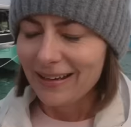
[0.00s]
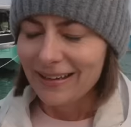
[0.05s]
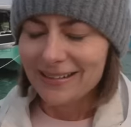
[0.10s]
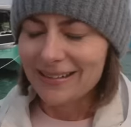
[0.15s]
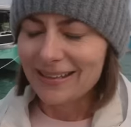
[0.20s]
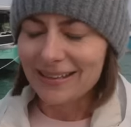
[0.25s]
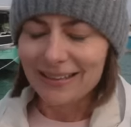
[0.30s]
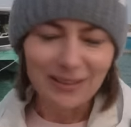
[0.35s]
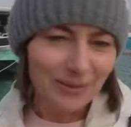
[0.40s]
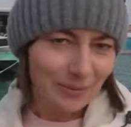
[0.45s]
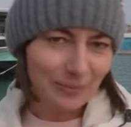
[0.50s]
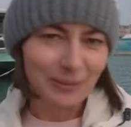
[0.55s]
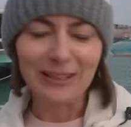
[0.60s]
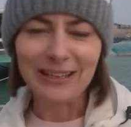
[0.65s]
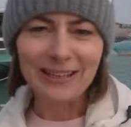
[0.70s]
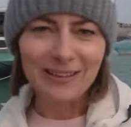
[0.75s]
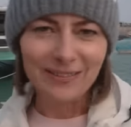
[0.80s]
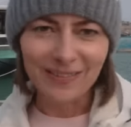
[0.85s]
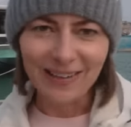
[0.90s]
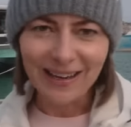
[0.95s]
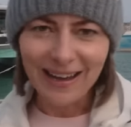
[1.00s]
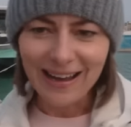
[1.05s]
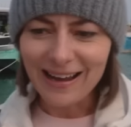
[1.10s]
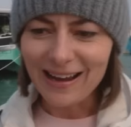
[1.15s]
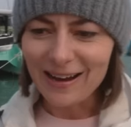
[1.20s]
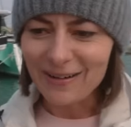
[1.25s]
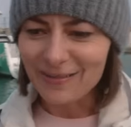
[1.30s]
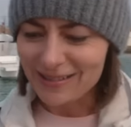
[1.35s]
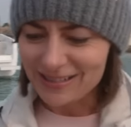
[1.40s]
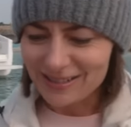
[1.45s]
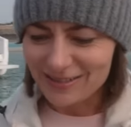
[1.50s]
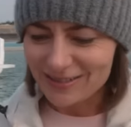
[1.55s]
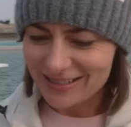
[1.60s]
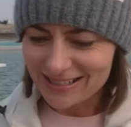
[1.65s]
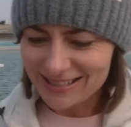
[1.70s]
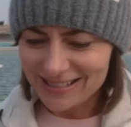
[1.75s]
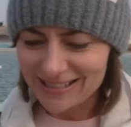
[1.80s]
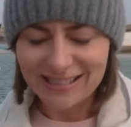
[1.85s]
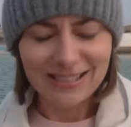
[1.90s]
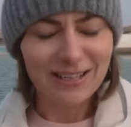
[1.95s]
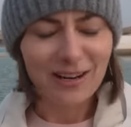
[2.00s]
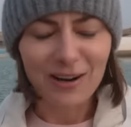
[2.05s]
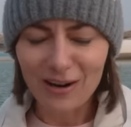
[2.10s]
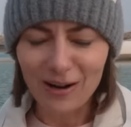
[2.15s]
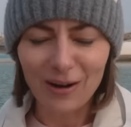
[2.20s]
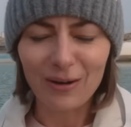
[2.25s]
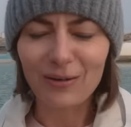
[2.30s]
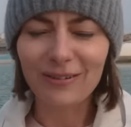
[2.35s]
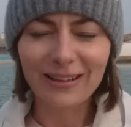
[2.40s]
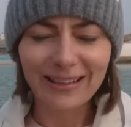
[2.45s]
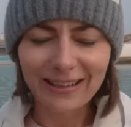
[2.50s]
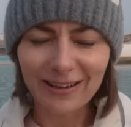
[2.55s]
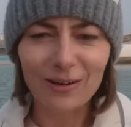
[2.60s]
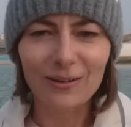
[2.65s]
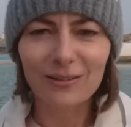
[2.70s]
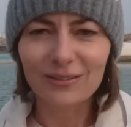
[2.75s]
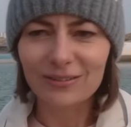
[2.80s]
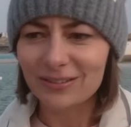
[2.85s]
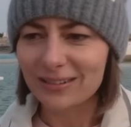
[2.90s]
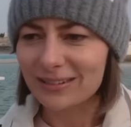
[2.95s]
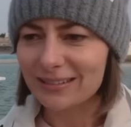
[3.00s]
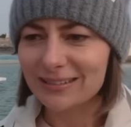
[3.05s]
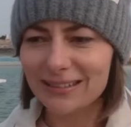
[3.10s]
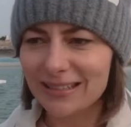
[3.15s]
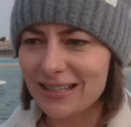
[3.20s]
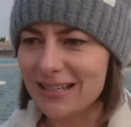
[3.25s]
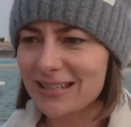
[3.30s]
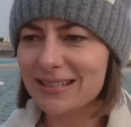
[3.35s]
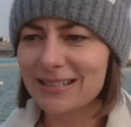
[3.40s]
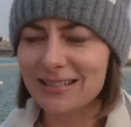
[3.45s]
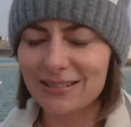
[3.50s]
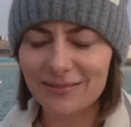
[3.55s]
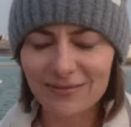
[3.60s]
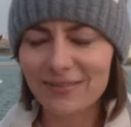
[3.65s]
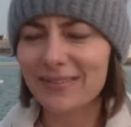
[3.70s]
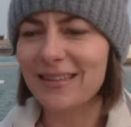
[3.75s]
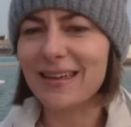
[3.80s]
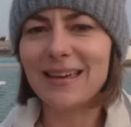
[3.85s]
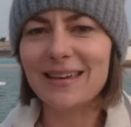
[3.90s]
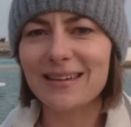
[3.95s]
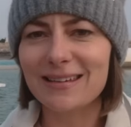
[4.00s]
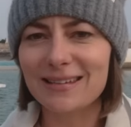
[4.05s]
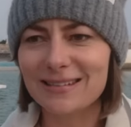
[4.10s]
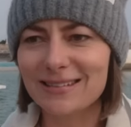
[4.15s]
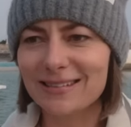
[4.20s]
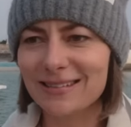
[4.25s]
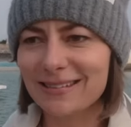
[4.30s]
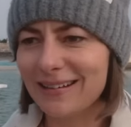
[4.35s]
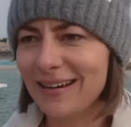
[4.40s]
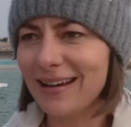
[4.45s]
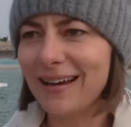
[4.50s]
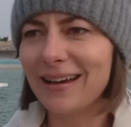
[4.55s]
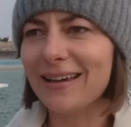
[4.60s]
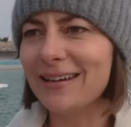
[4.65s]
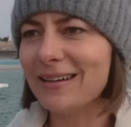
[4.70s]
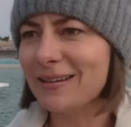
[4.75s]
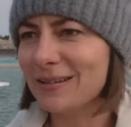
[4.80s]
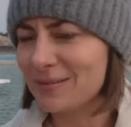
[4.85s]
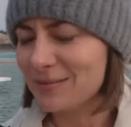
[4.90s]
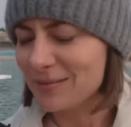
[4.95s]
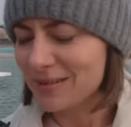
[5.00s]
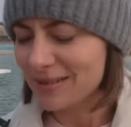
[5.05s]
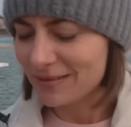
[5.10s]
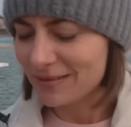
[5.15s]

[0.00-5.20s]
in like the blink of an eye, which was just going over a list of things and items